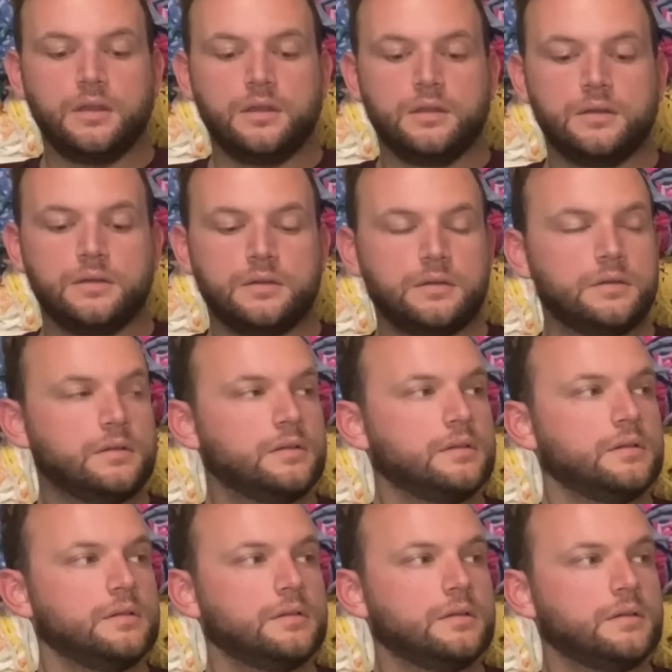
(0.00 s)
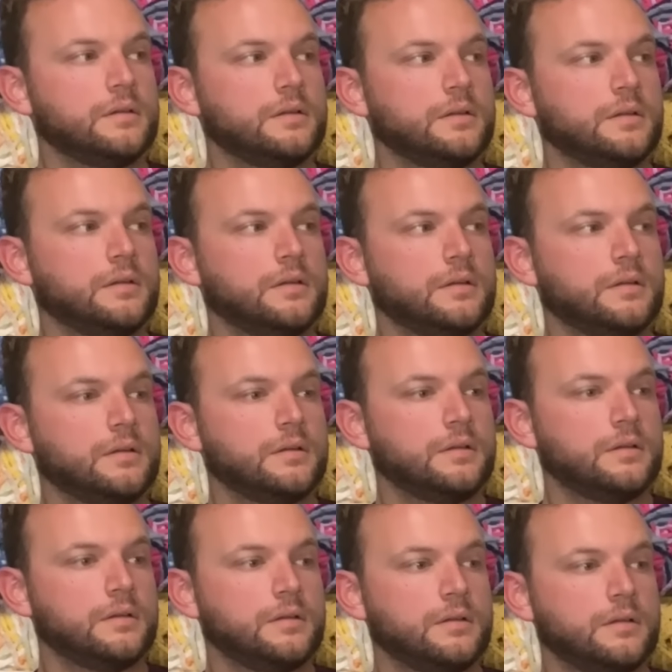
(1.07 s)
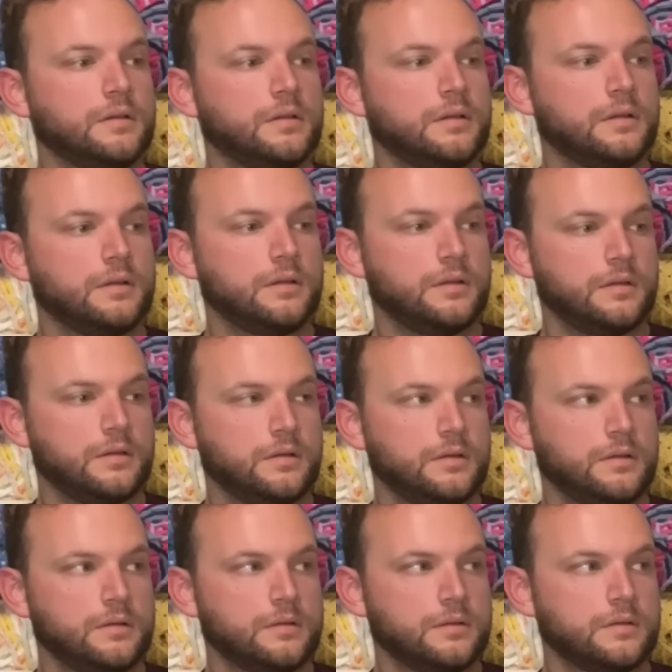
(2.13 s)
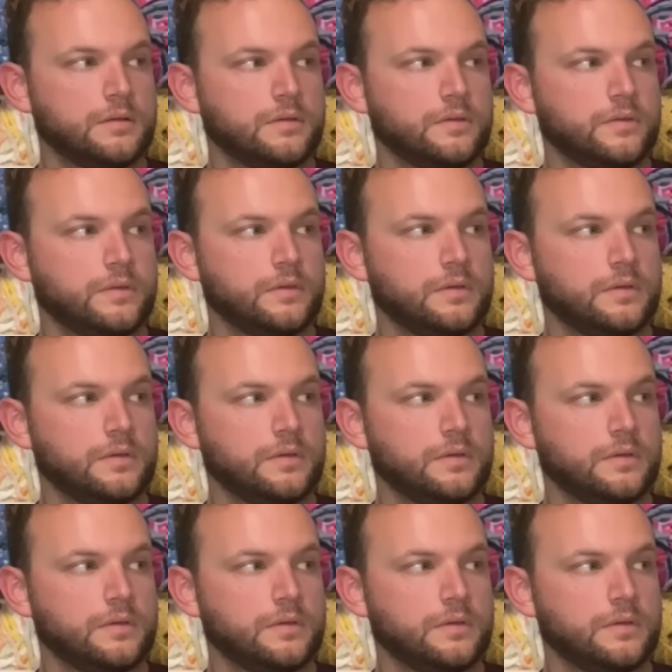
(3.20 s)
This person isn't speaking.